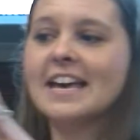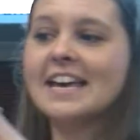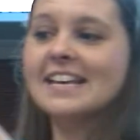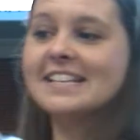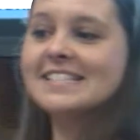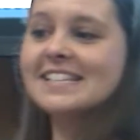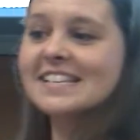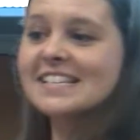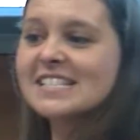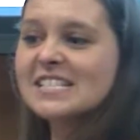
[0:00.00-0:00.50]

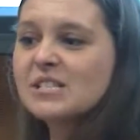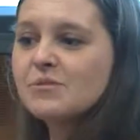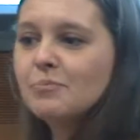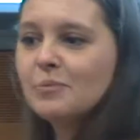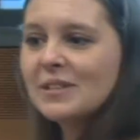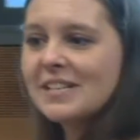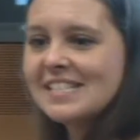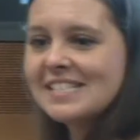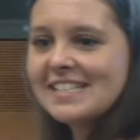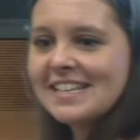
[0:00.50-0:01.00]
It's
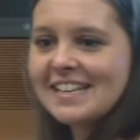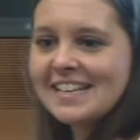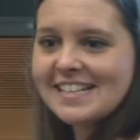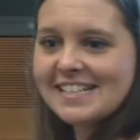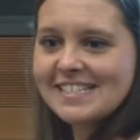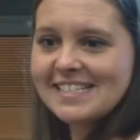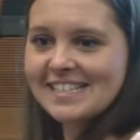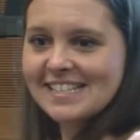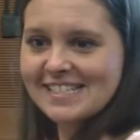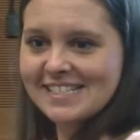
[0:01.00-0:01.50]
explicit,
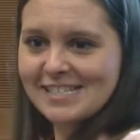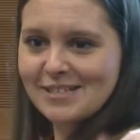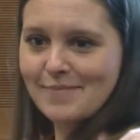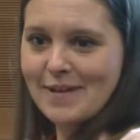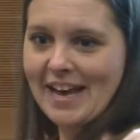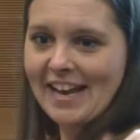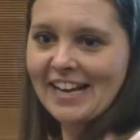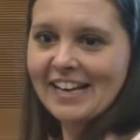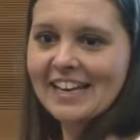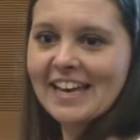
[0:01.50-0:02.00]
it's
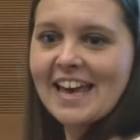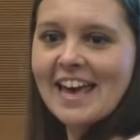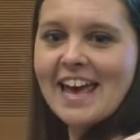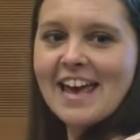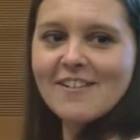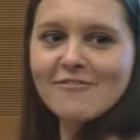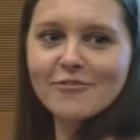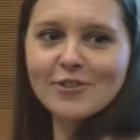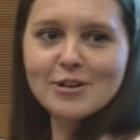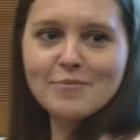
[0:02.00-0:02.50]
systematic.
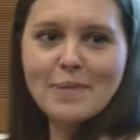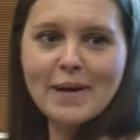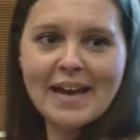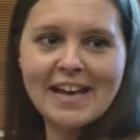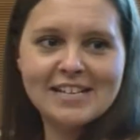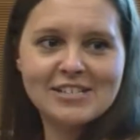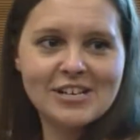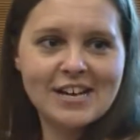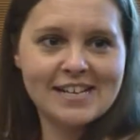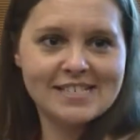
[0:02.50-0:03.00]
Every
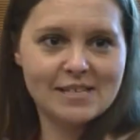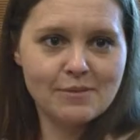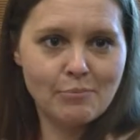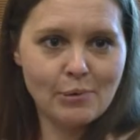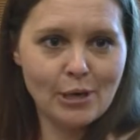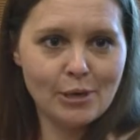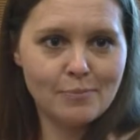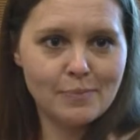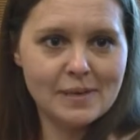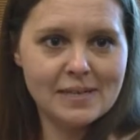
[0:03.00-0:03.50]
page has a
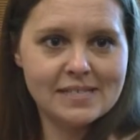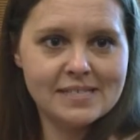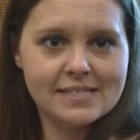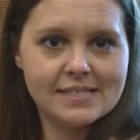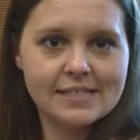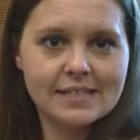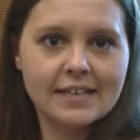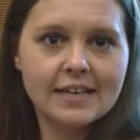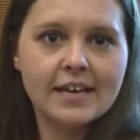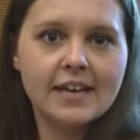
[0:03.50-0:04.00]

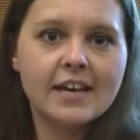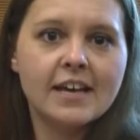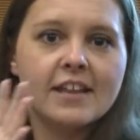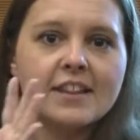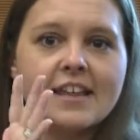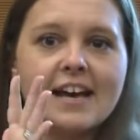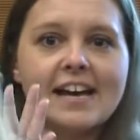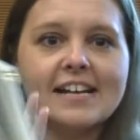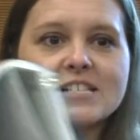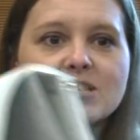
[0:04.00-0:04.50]
purpose.
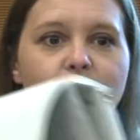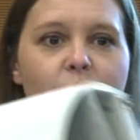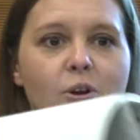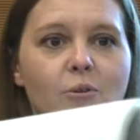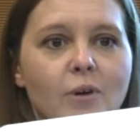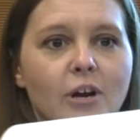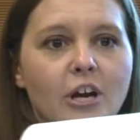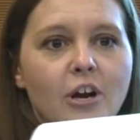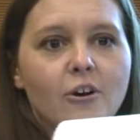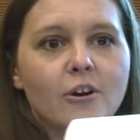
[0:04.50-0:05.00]
That's where
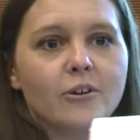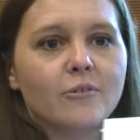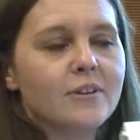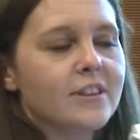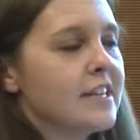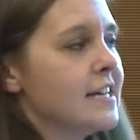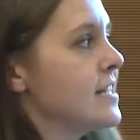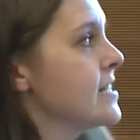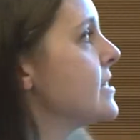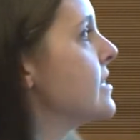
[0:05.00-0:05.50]
we're going
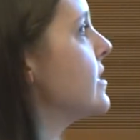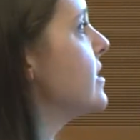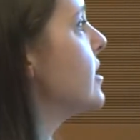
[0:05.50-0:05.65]
with this.